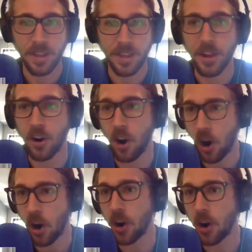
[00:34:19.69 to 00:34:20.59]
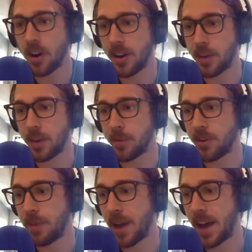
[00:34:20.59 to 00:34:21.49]
There are a number
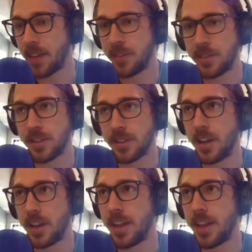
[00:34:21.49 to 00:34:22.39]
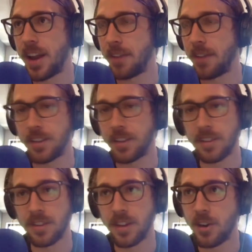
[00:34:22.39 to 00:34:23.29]
of paths that have like
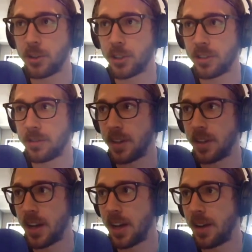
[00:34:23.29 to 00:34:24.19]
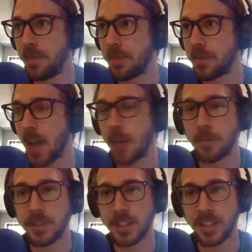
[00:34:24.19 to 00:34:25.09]
a notion of
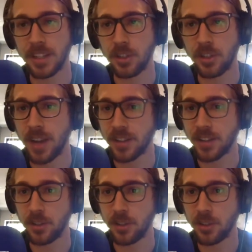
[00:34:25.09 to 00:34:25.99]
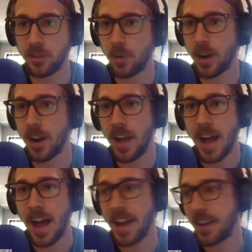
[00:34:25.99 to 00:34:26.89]
optimistic execution where
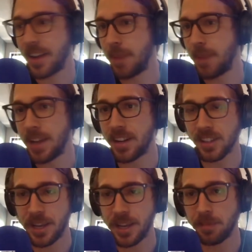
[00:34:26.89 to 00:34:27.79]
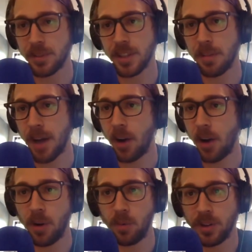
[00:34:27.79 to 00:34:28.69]
I can make claims about
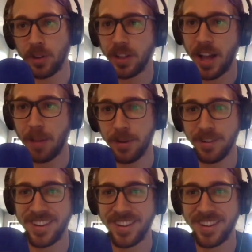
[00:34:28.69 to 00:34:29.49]
what will happen